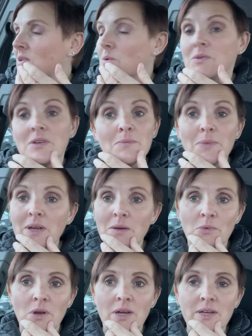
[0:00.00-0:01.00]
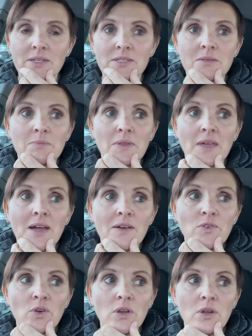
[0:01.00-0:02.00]
we didn't buy any more lights. But they
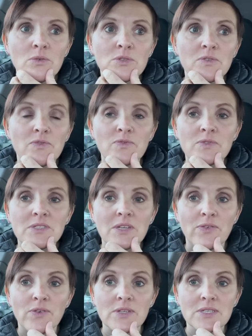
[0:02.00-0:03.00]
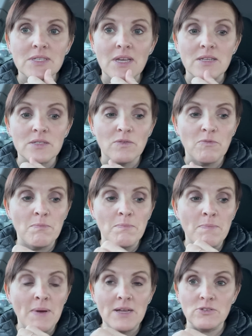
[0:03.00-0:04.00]
have got loads of different sets of
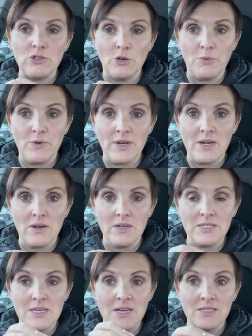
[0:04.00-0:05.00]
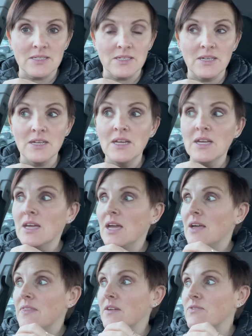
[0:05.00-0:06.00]
battery operated lights in Asda.
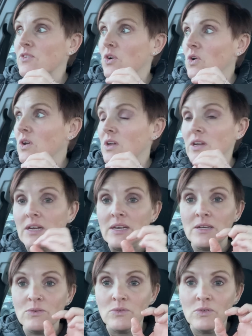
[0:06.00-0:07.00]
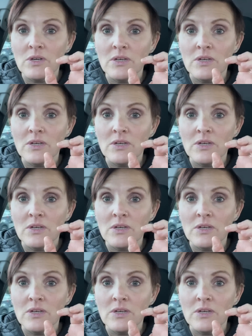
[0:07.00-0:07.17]
They've got like little